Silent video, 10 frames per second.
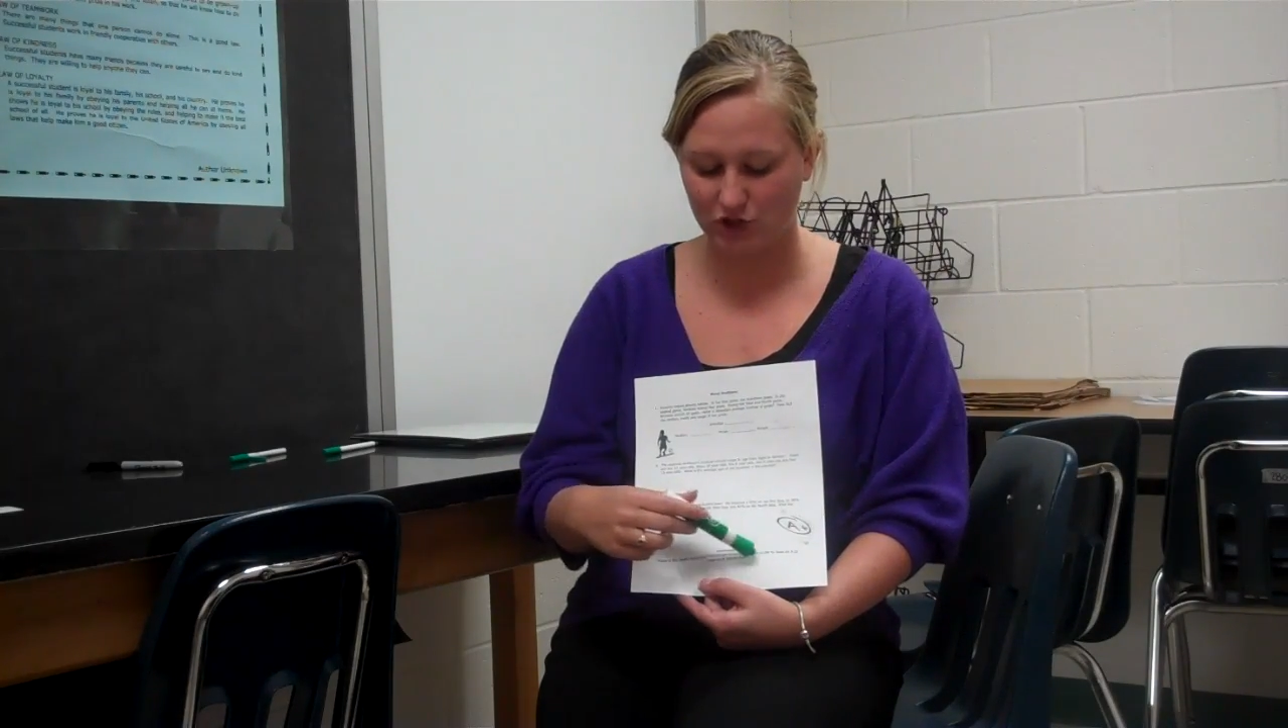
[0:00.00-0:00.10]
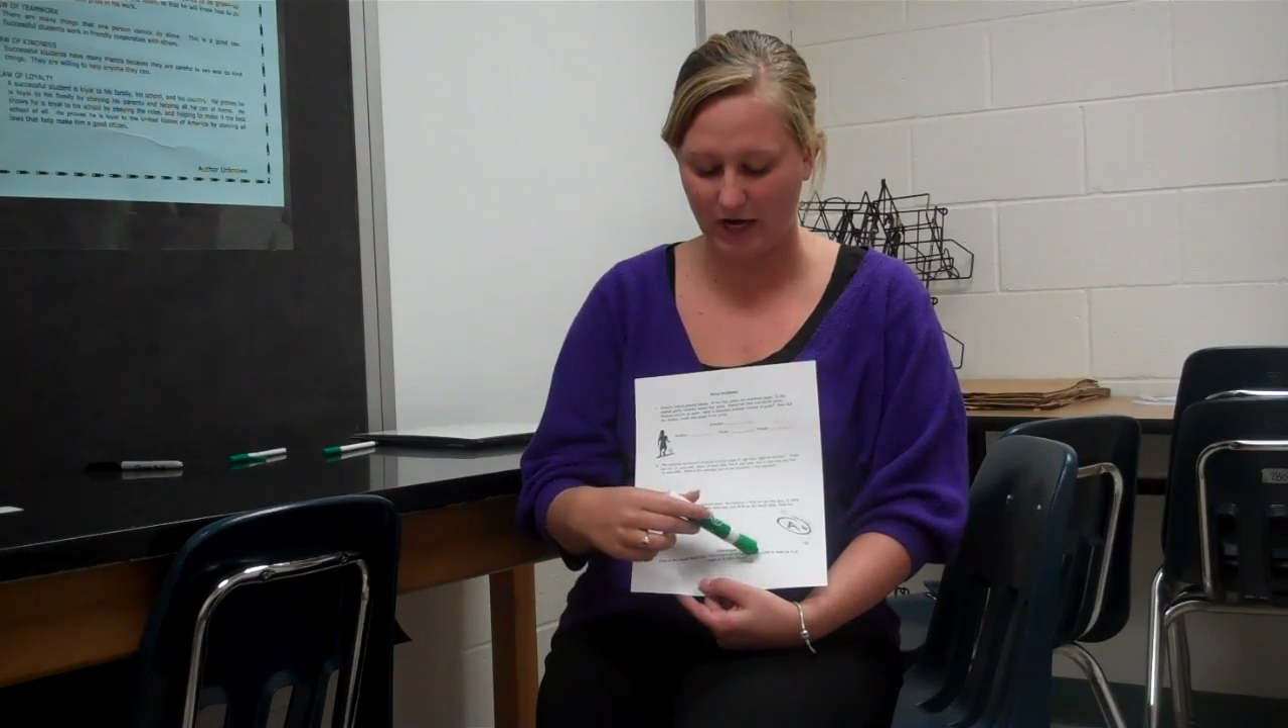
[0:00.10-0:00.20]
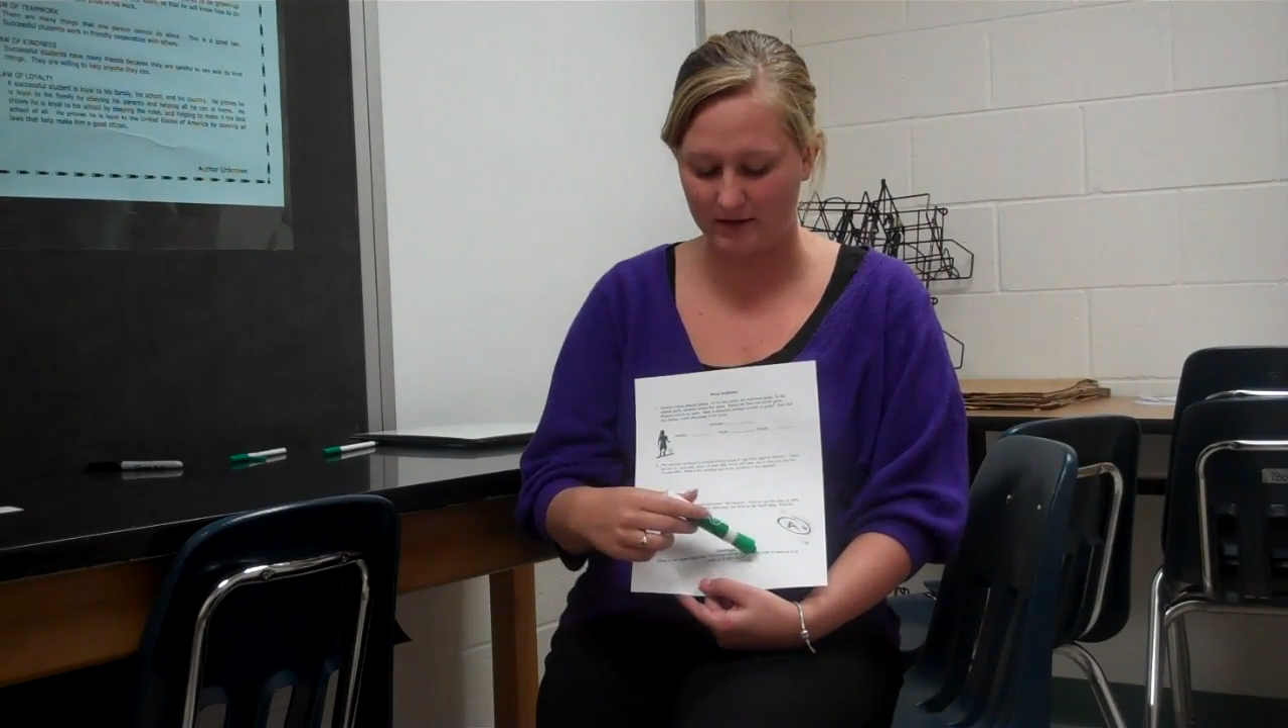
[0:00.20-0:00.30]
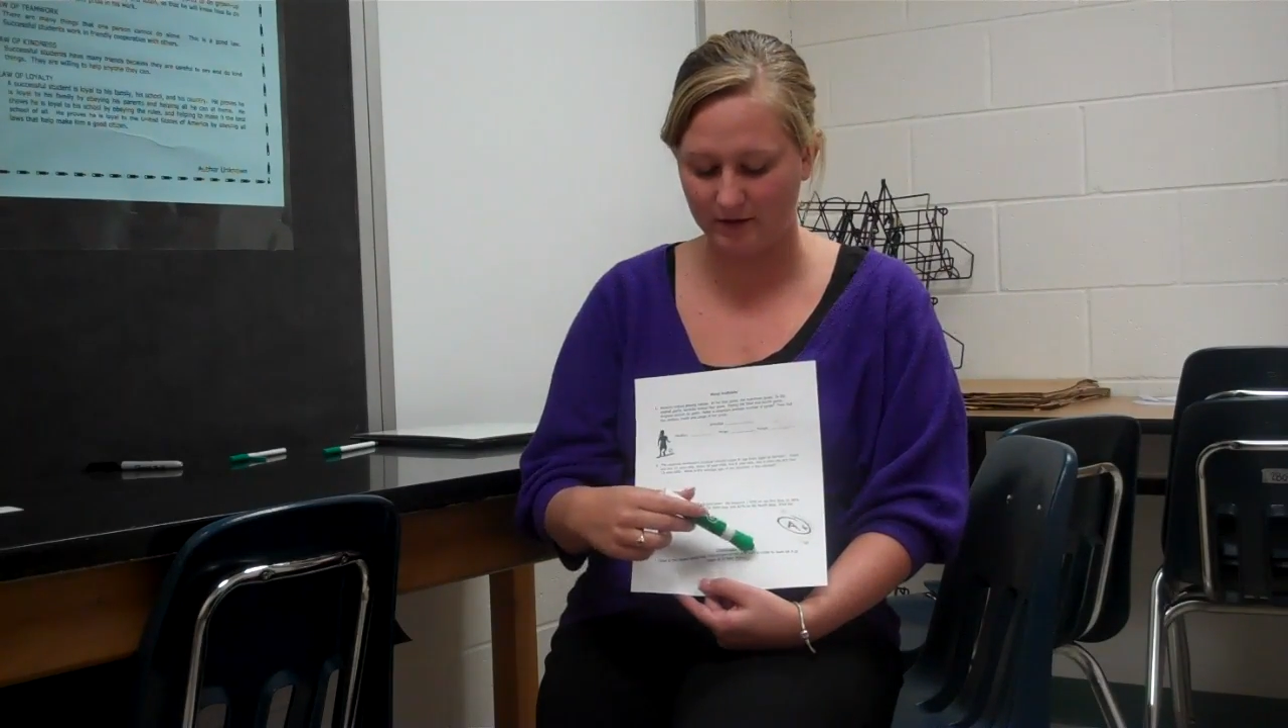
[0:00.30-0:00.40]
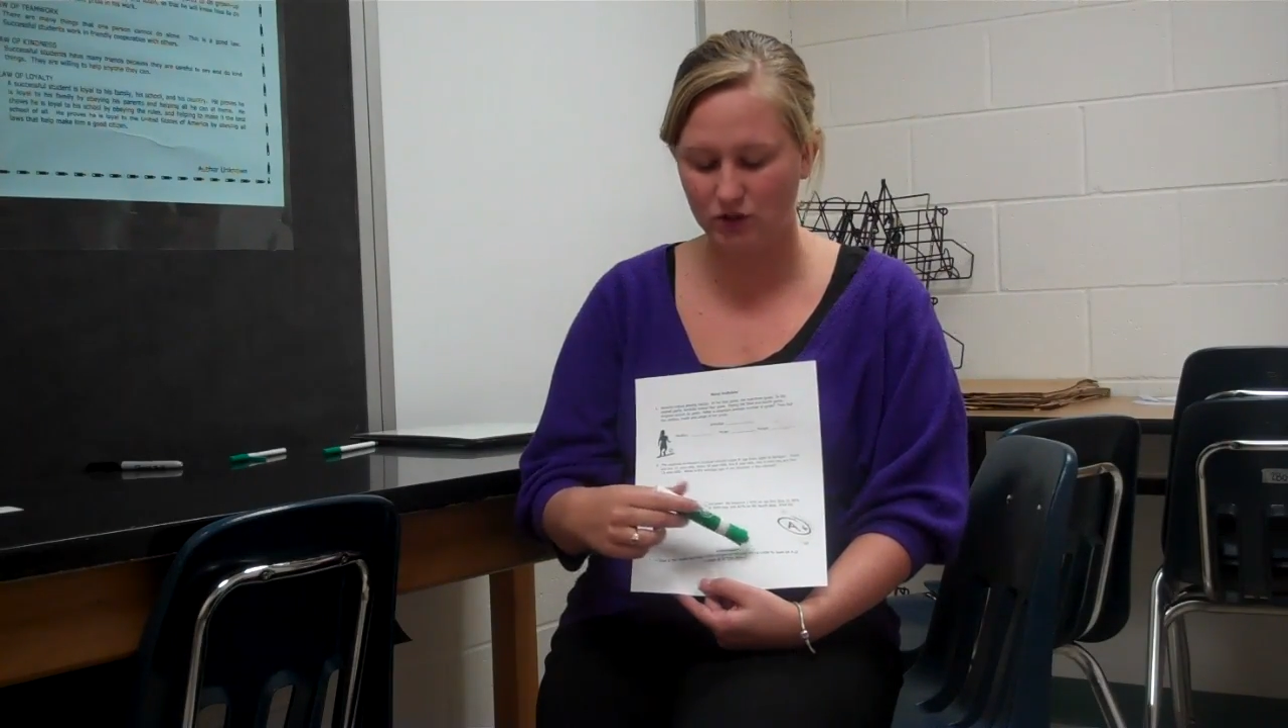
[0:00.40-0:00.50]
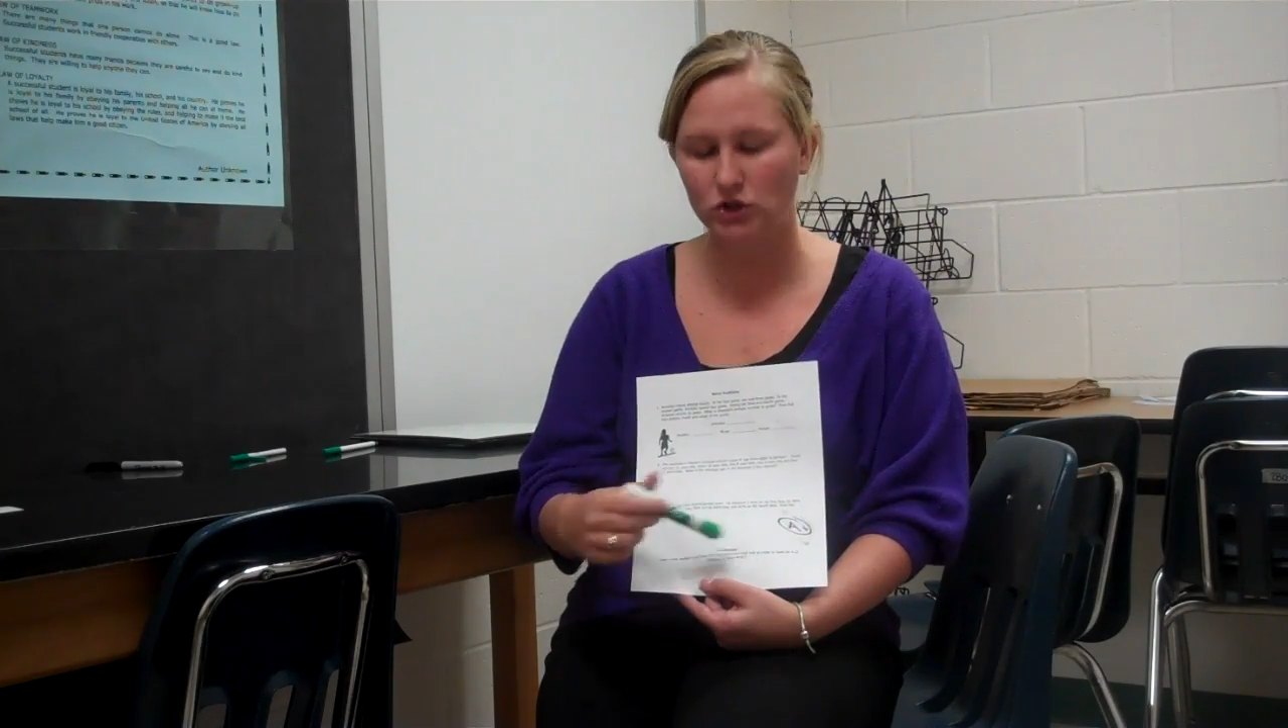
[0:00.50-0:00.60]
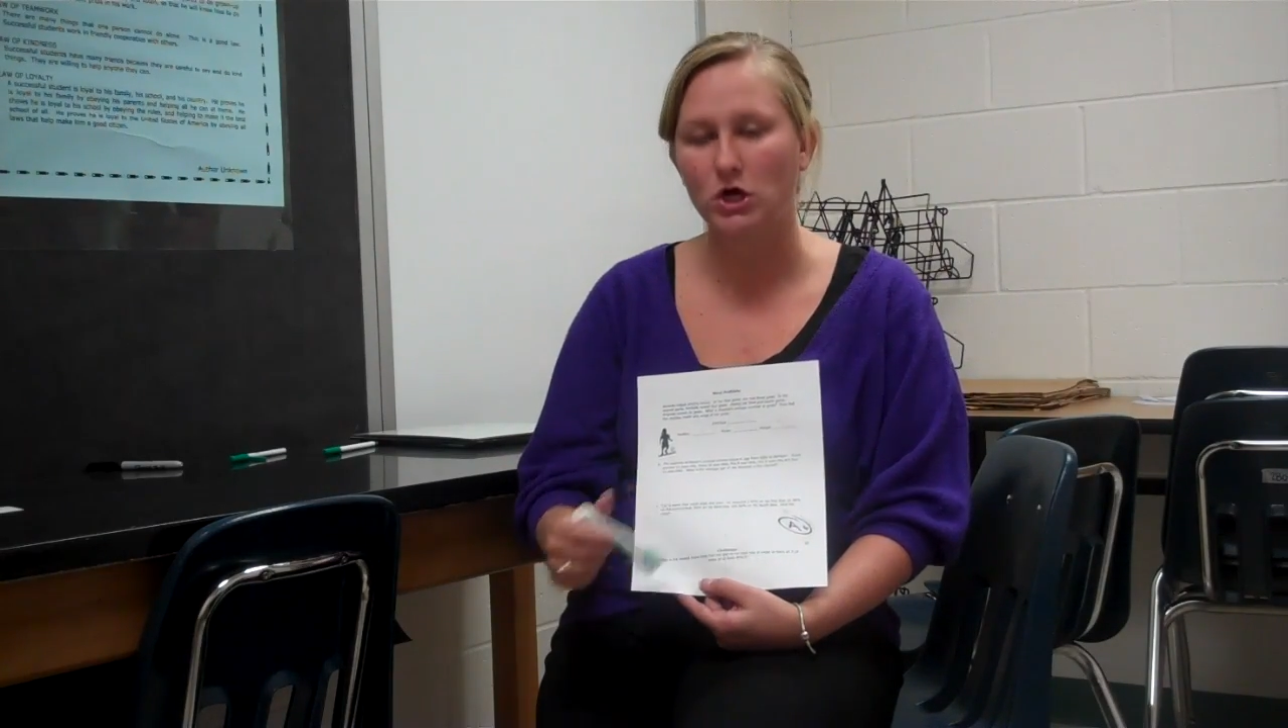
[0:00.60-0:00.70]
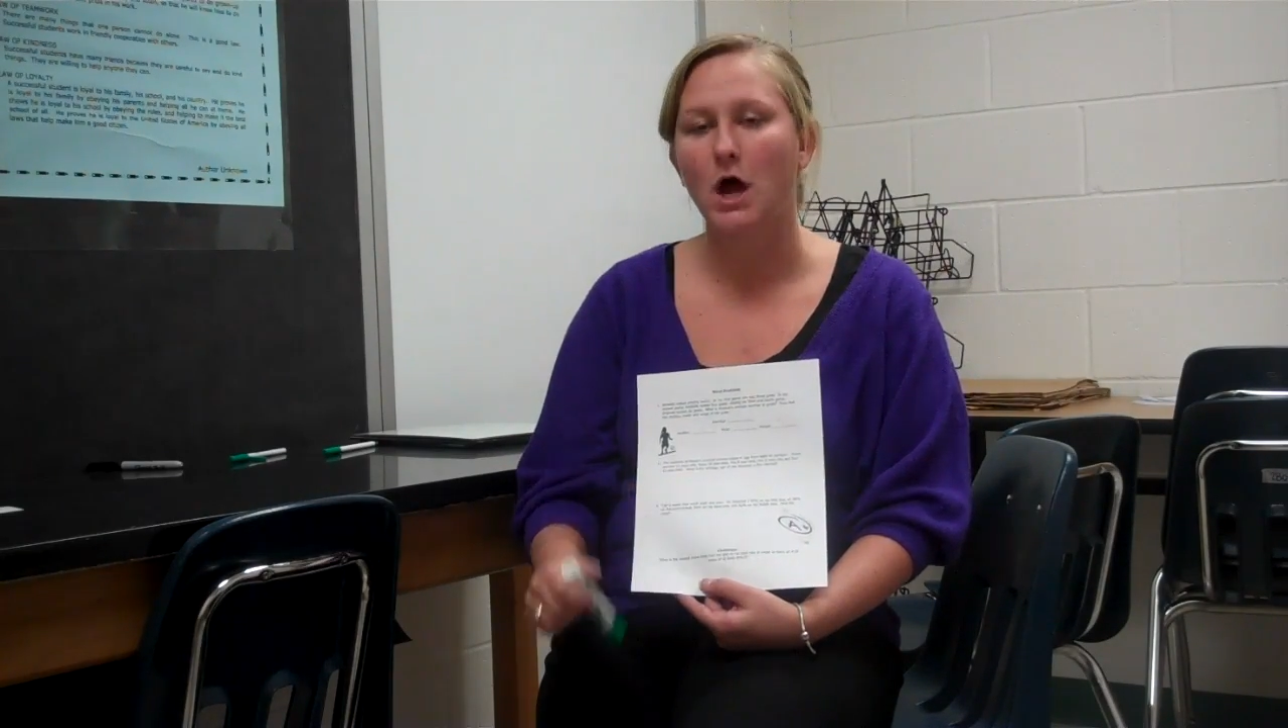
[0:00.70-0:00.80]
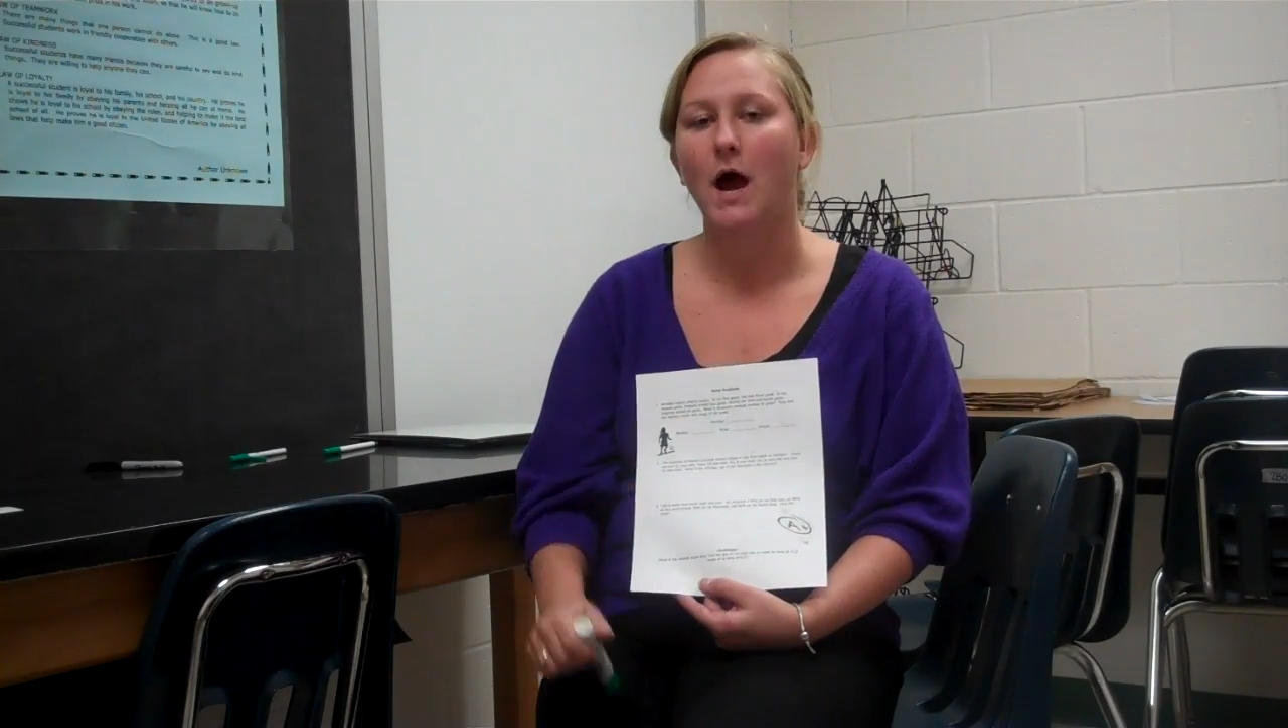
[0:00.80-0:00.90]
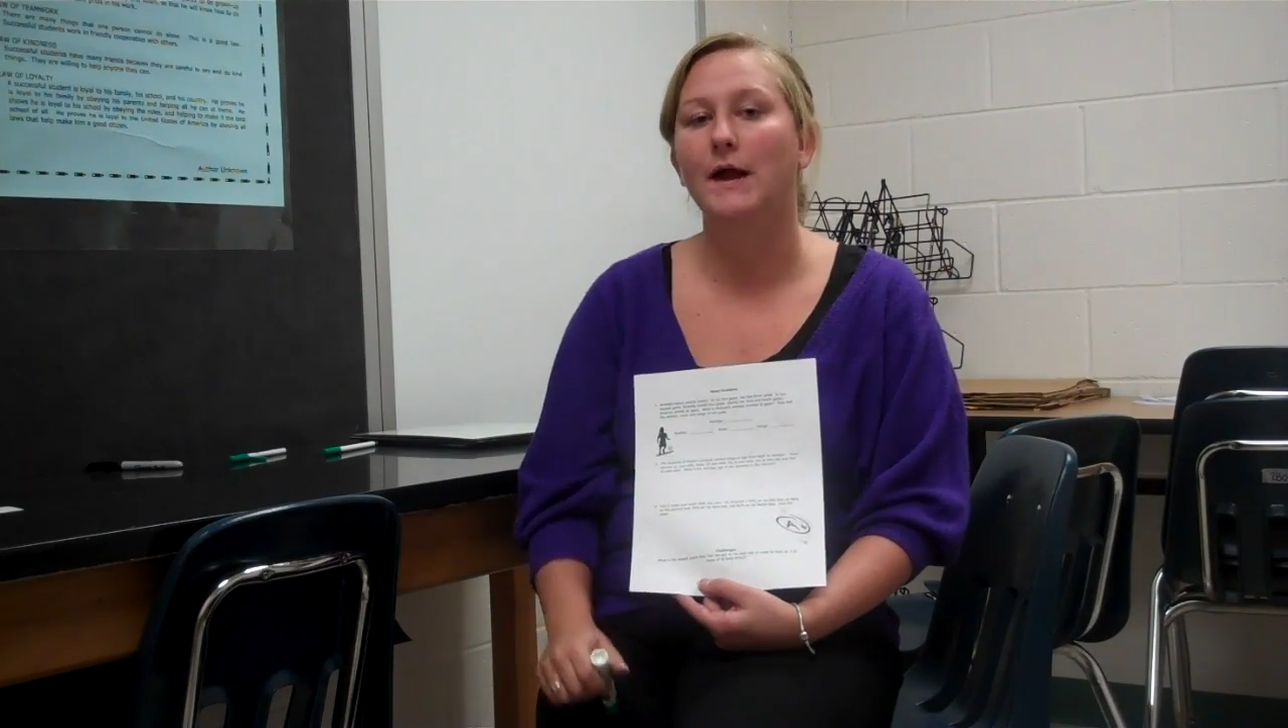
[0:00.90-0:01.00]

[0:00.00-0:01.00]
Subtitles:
challenge.